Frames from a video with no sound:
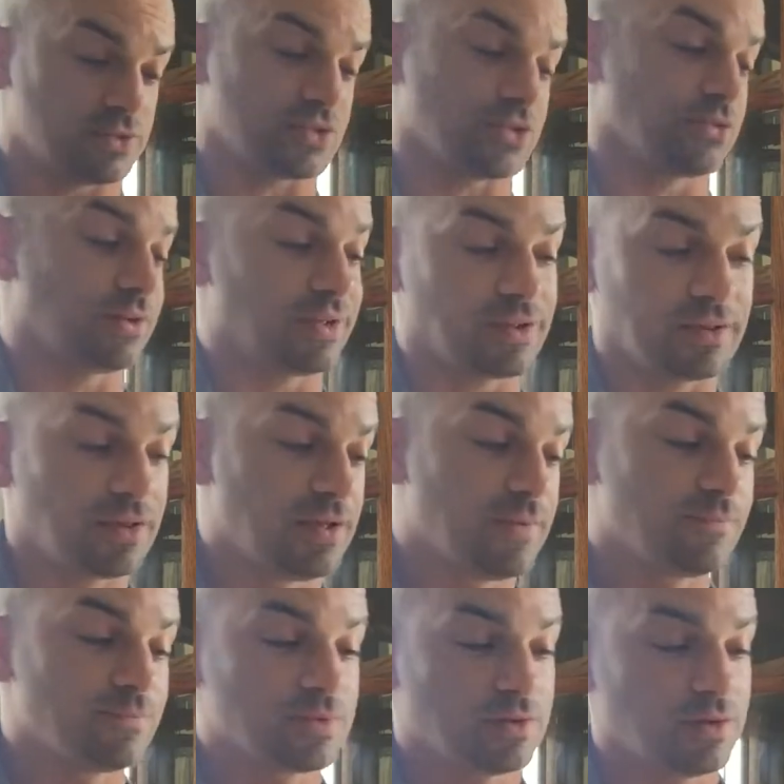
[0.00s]
So like if
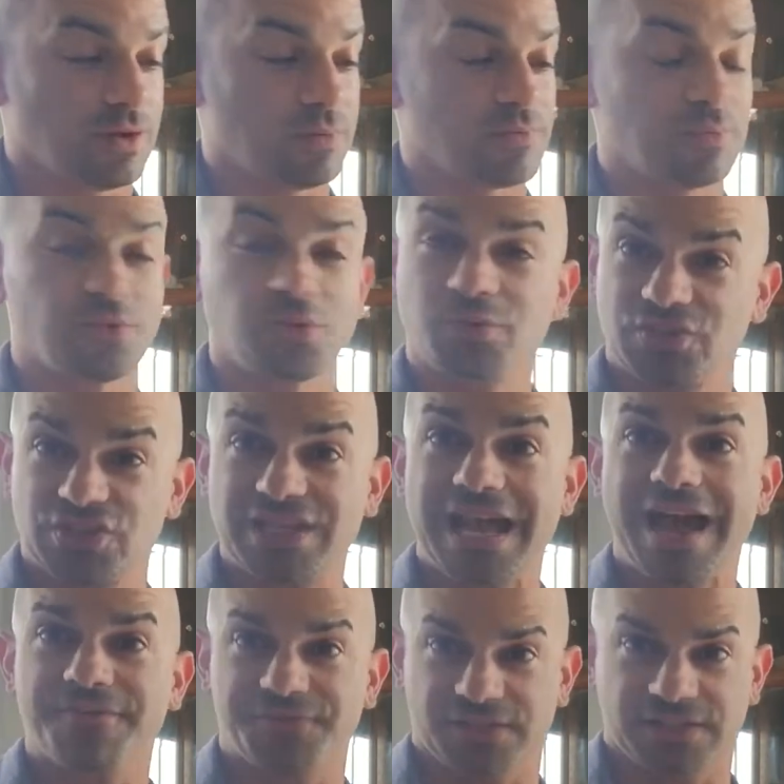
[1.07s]
I'm doing
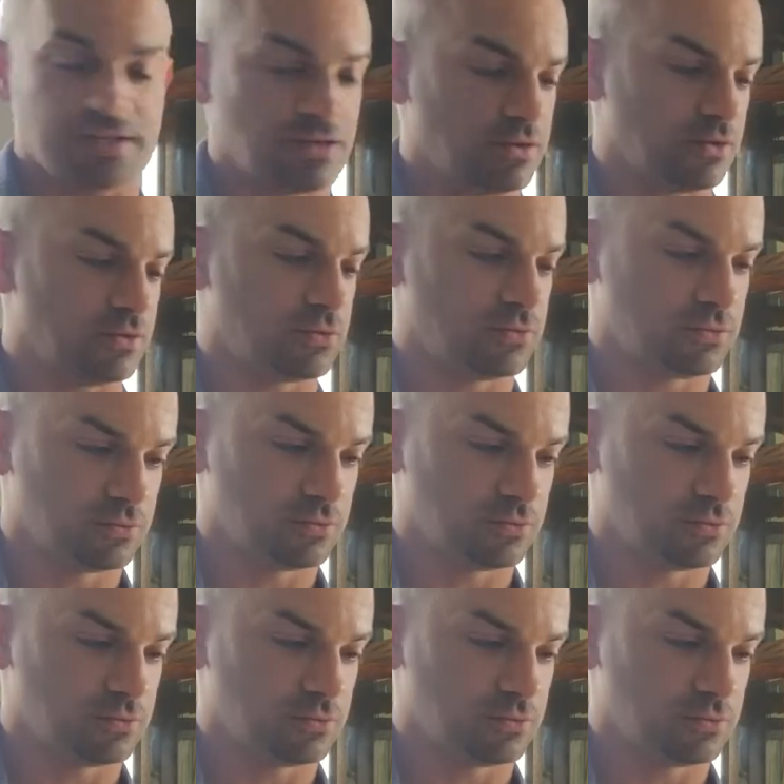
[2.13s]
just F still.